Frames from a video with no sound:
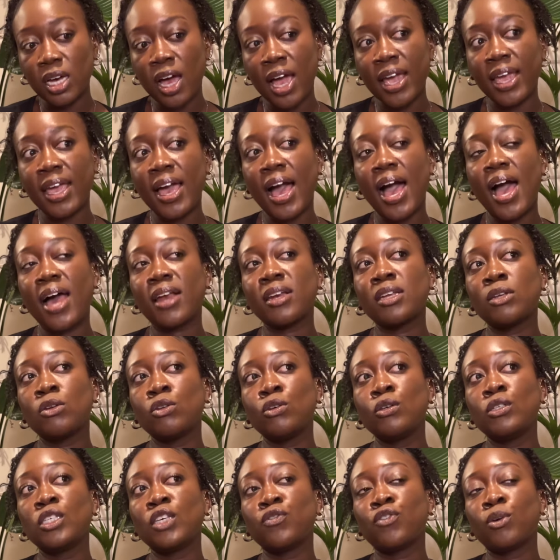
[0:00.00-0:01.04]
I can
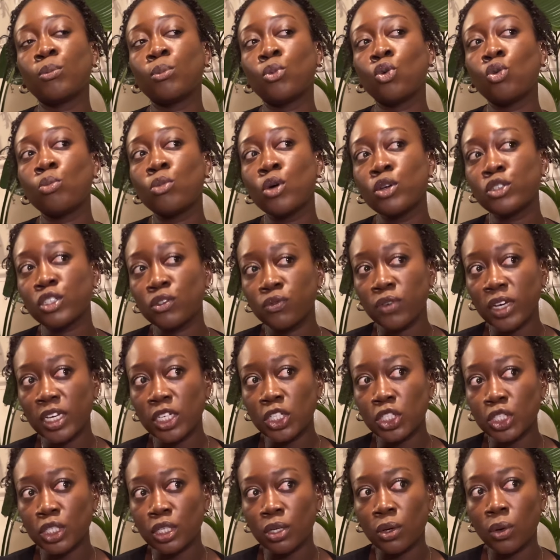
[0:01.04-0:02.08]
lose even more
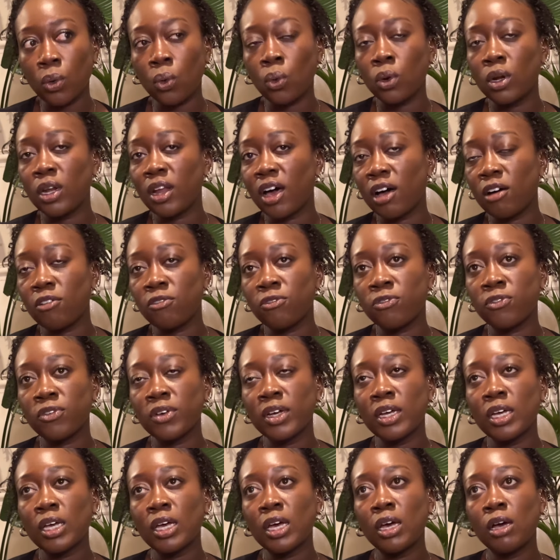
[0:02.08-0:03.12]
motivation or love
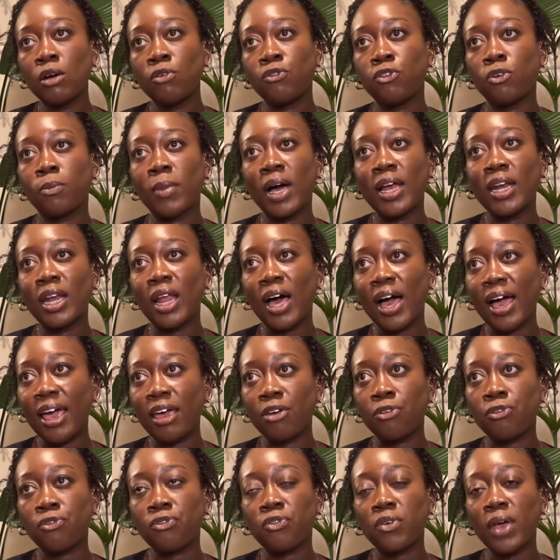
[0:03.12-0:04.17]
for my
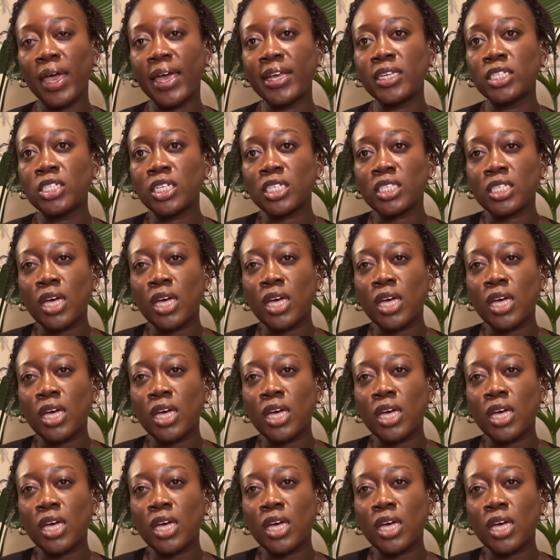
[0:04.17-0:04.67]
life and just